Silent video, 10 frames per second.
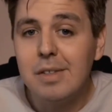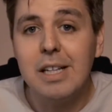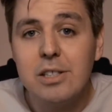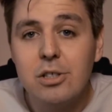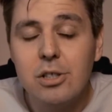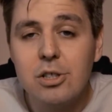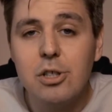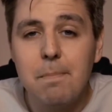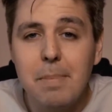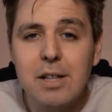let's just
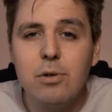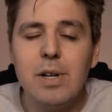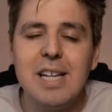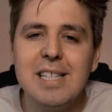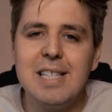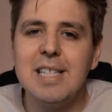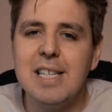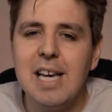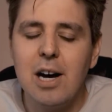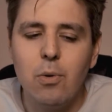jump into it and
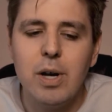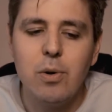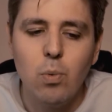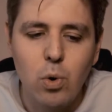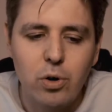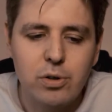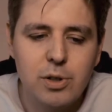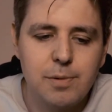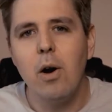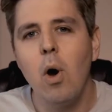see how it
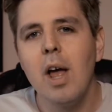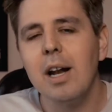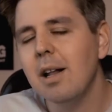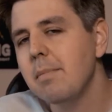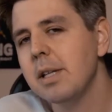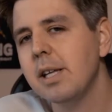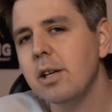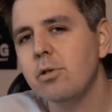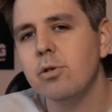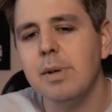works. Now, let me
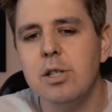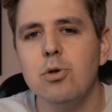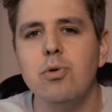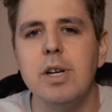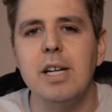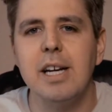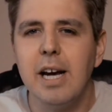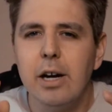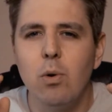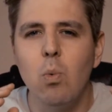take you to my screen and
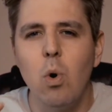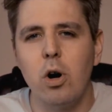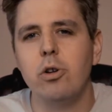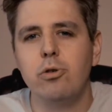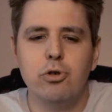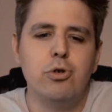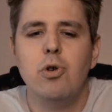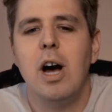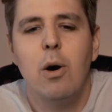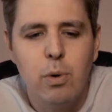kind of walk you
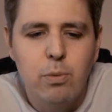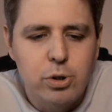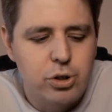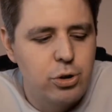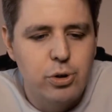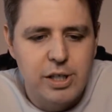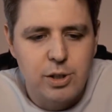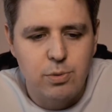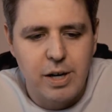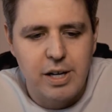through how we would do
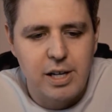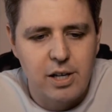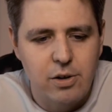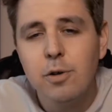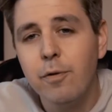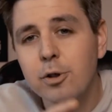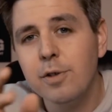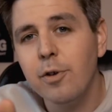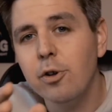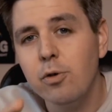this right here. So
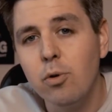first of all,